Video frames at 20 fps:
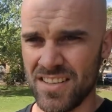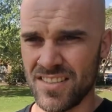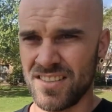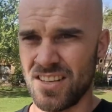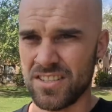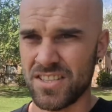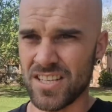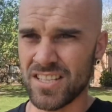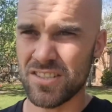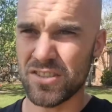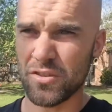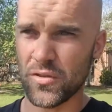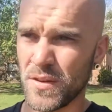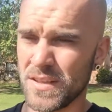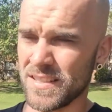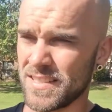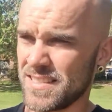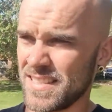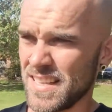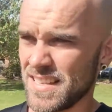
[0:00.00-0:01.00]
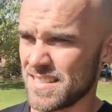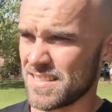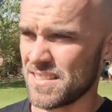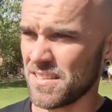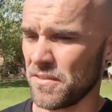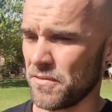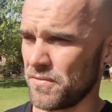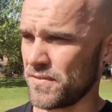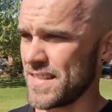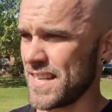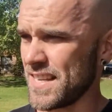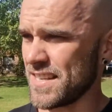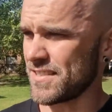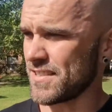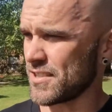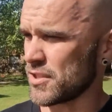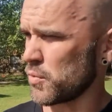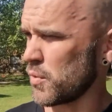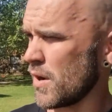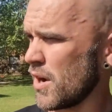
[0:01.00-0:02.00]
So just doing sets of 10
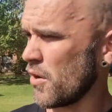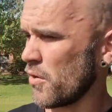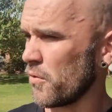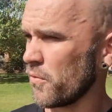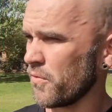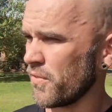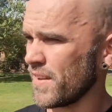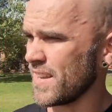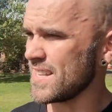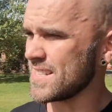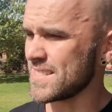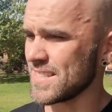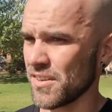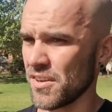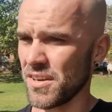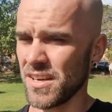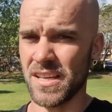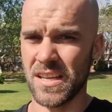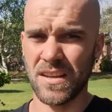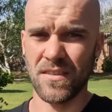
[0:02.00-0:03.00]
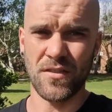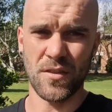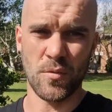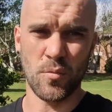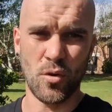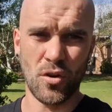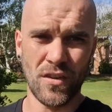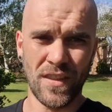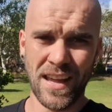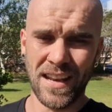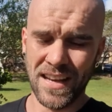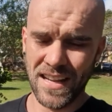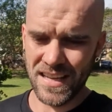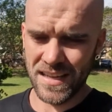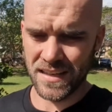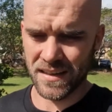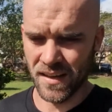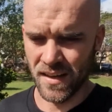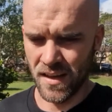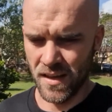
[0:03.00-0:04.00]
to 12 isn't going to give them what they
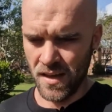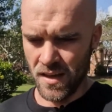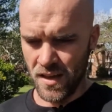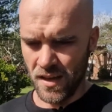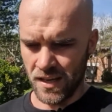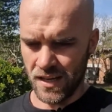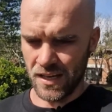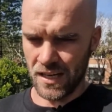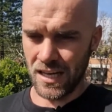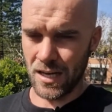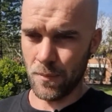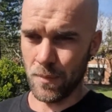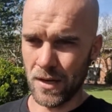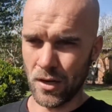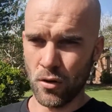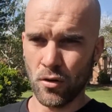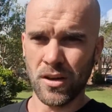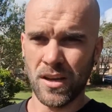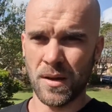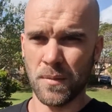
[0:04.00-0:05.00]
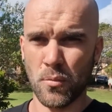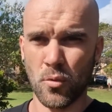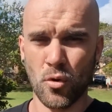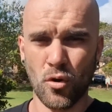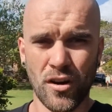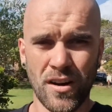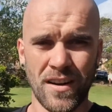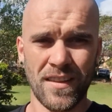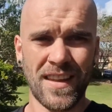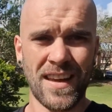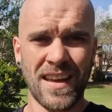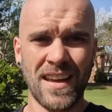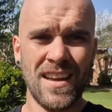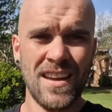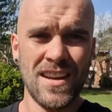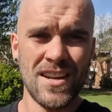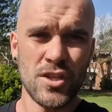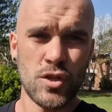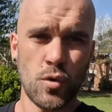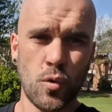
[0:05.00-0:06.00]
need. You need to be looking more at the
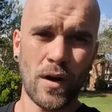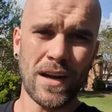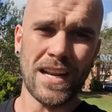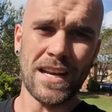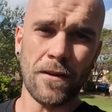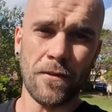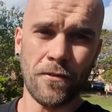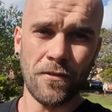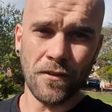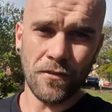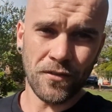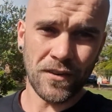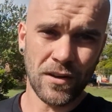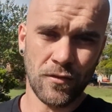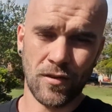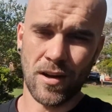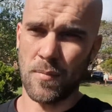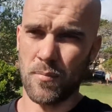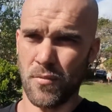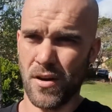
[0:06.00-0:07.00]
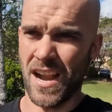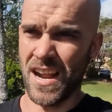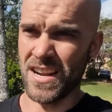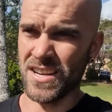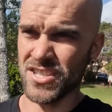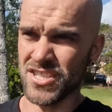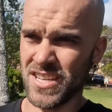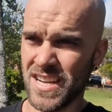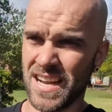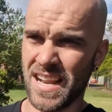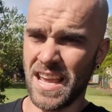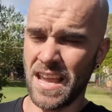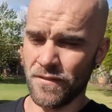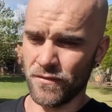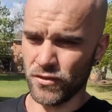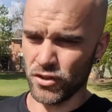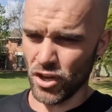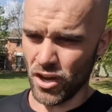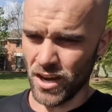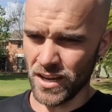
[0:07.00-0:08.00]
20 to 50 rep range and have
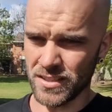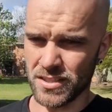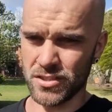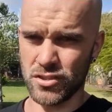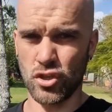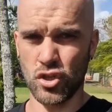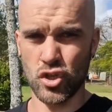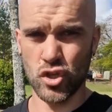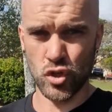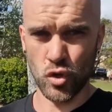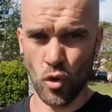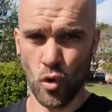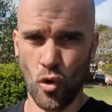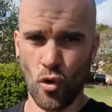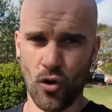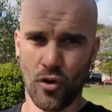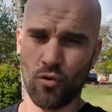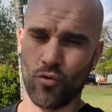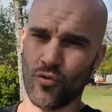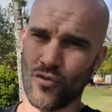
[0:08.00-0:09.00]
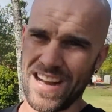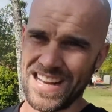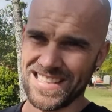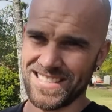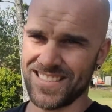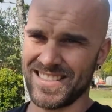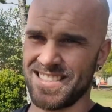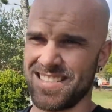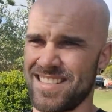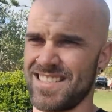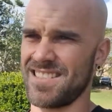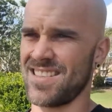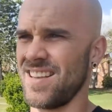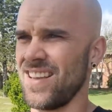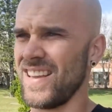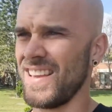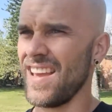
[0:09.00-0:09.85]
nice short rests.